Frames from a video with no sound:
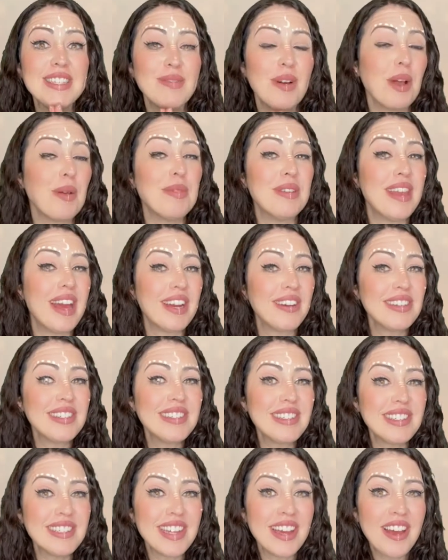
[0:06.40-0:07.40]
to That
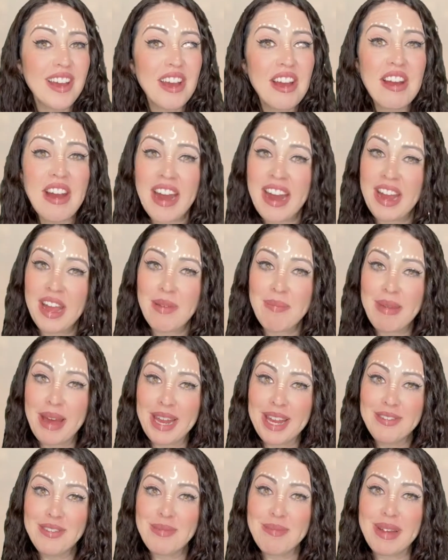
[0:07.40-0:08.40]
Crystal Show. I am
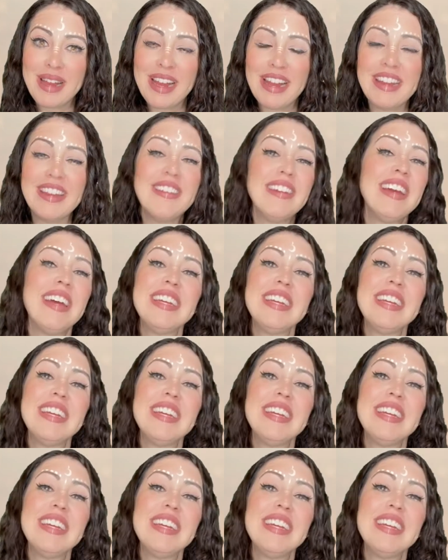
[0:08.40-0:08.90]
Bella from Bella Luna,